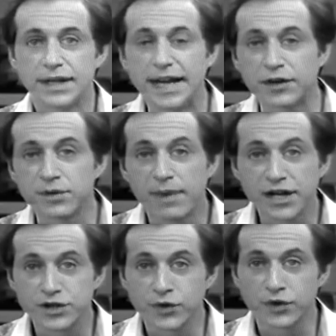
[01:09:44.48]
Now, to
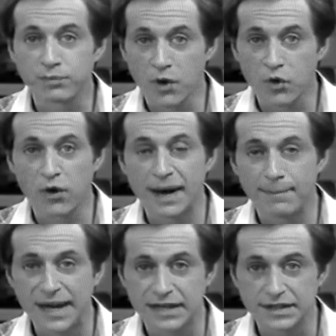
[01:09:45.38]
make sure the program
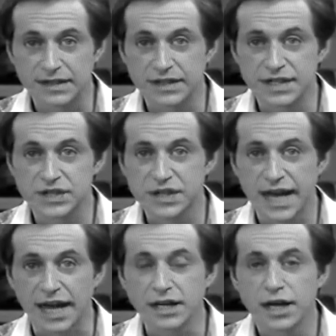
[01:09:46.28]
made it to the
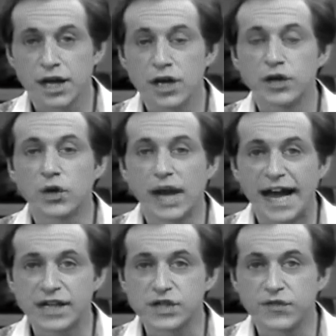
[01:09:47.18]
diskette, you'll
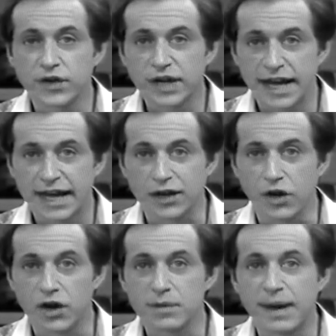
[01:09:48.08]
ask for a
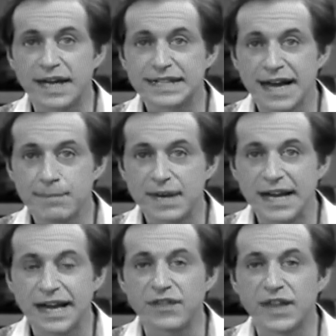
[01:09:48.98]
catalog by typing
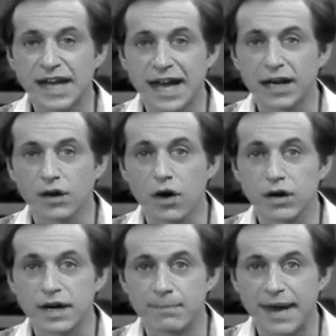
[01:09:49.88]
in the
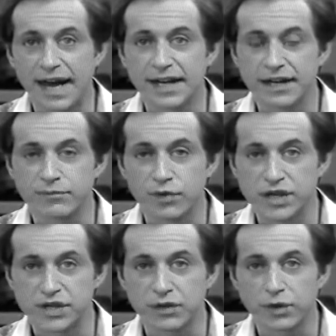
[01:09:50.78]
catalog command and
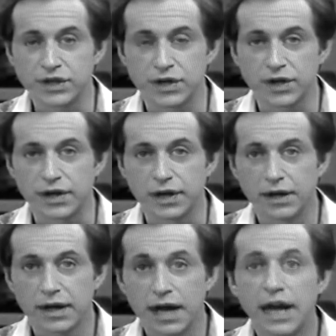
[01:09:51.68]
pressing return.
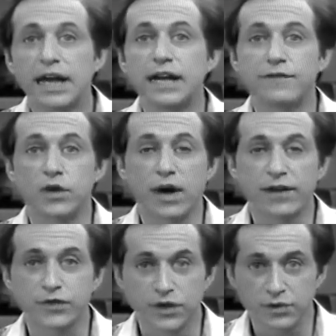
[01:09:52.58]
If you
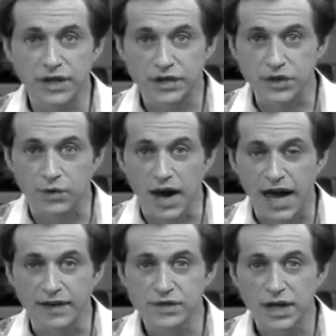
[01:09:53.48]
have 2 disk
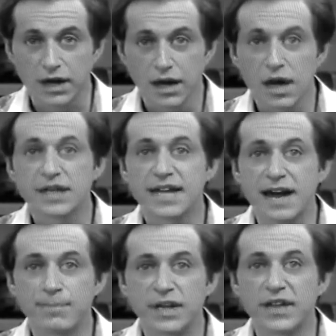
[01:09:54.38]
drives,
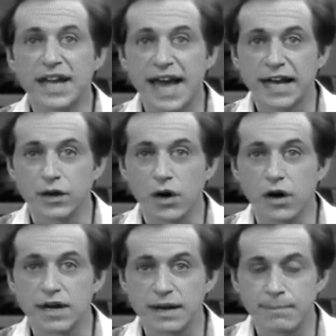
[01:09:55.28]
type in the
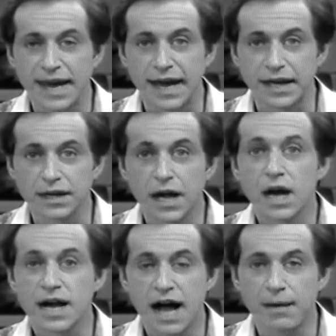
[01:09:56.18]
catalog command,
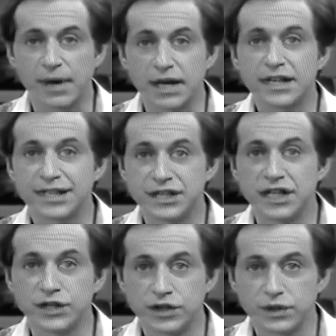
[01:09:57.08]
comma,
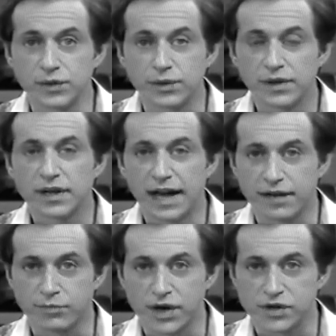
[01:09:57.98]
D2,
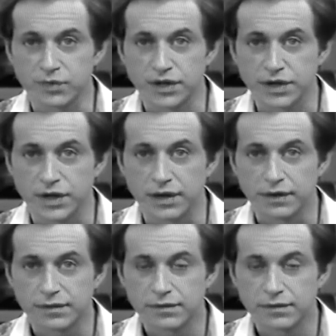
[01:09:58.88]
and press return.